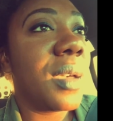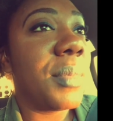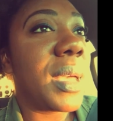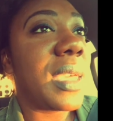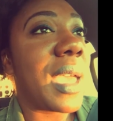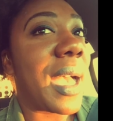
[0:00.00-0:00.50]

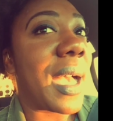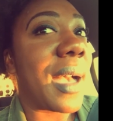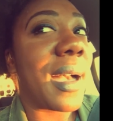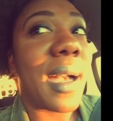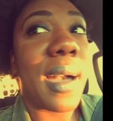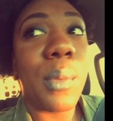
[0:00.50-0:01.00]
But
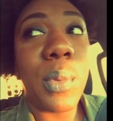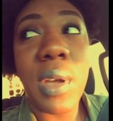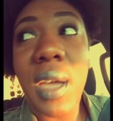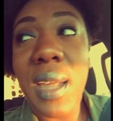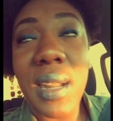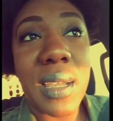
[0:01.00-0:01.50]
yeah, we're
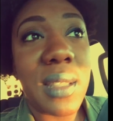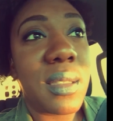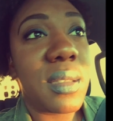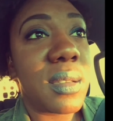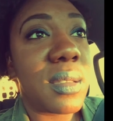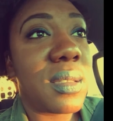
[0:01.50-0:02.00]
headed
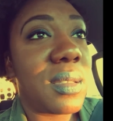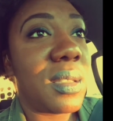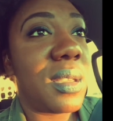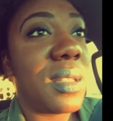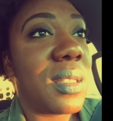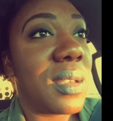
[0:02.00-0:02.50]
to
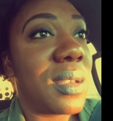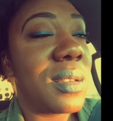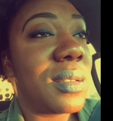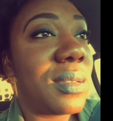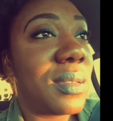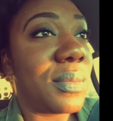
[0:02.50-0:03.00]
see
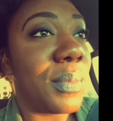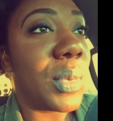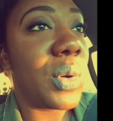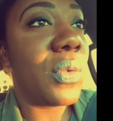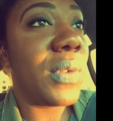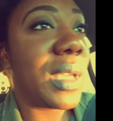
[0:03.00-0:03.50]
this
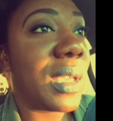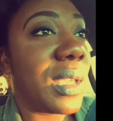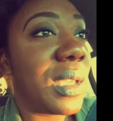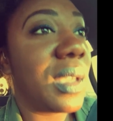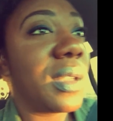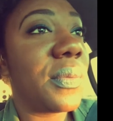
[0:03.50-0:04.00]

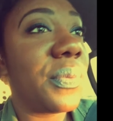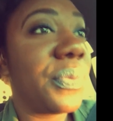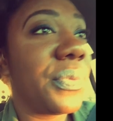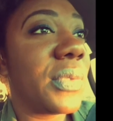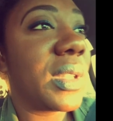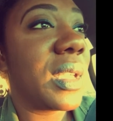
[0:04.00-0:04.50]
movie,
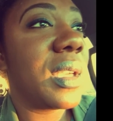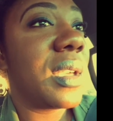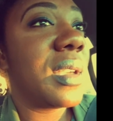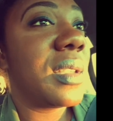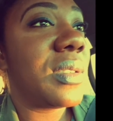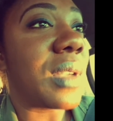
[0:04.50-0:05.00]

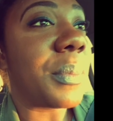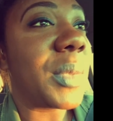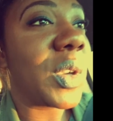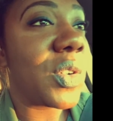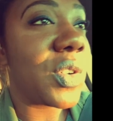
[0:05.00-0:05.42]
something